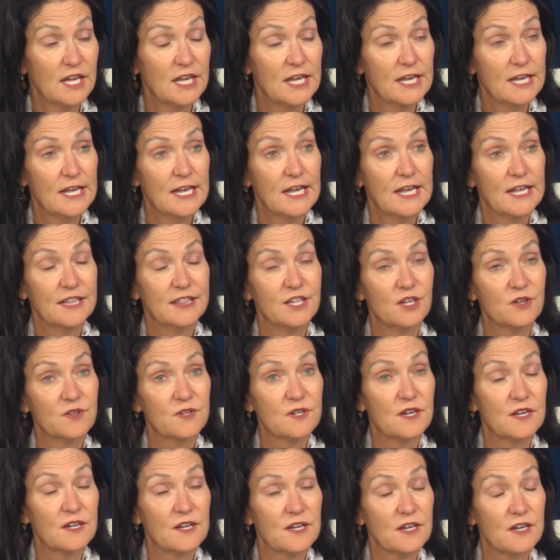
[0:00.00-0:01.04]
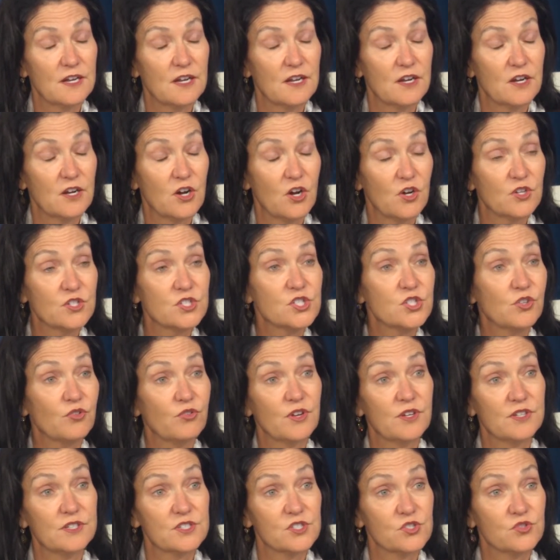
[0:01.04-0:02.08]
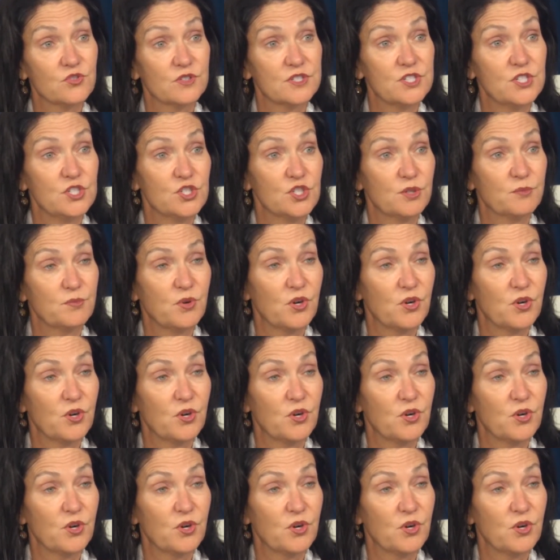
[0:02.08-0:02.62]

Mm-hmm. There also a strategic